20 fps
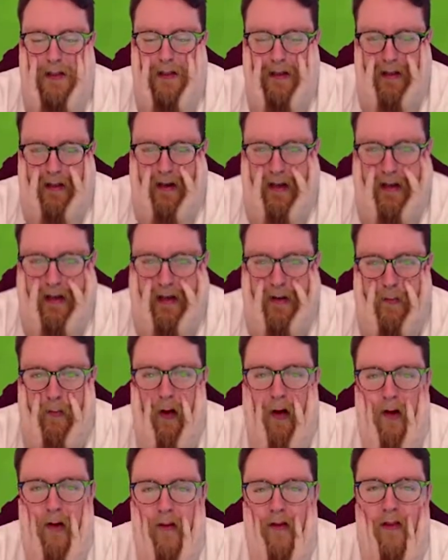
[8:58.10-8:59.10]
slide in the
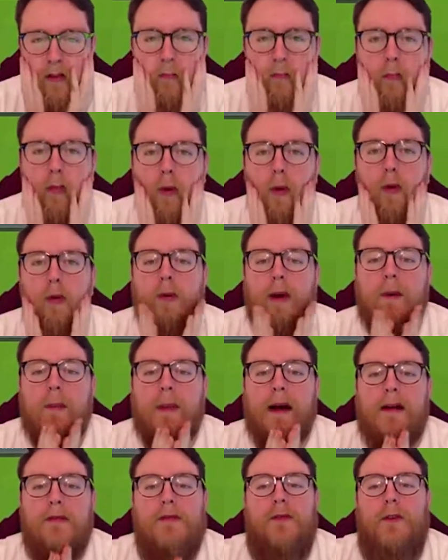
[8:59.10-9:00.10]
box. The ball
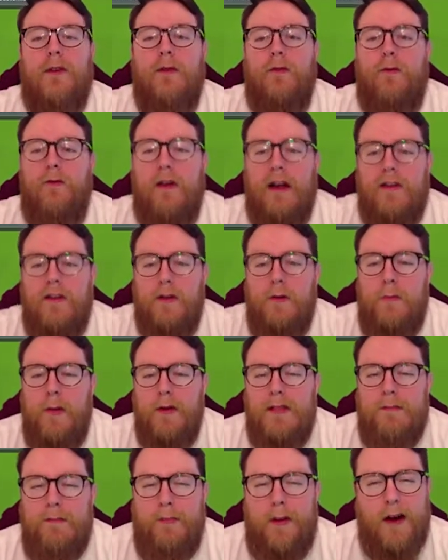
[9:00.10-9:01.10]
rebounds off to Fred, who
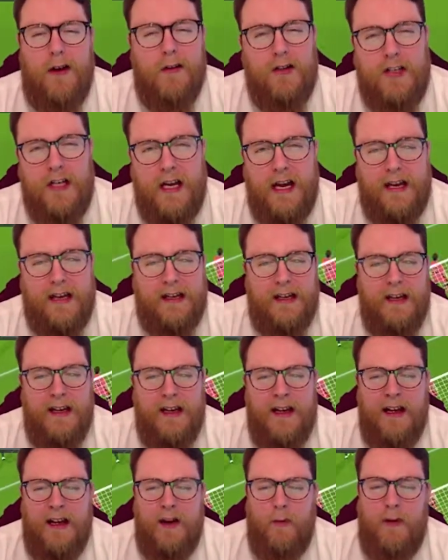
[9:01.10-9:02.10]
puts it past check.
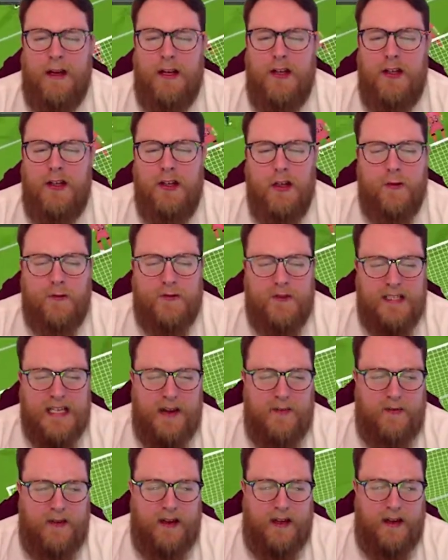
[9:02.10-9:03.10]
When he should have
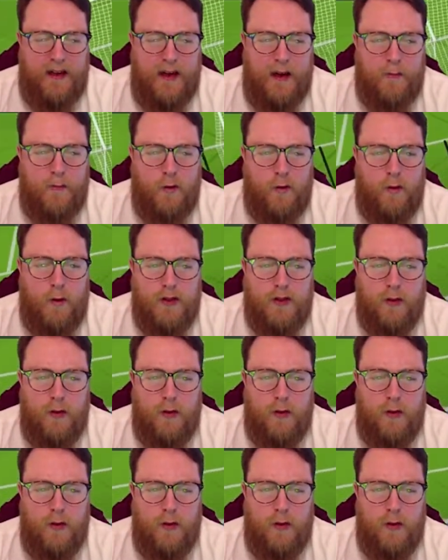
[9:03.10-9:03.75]
saved it. I'm not quite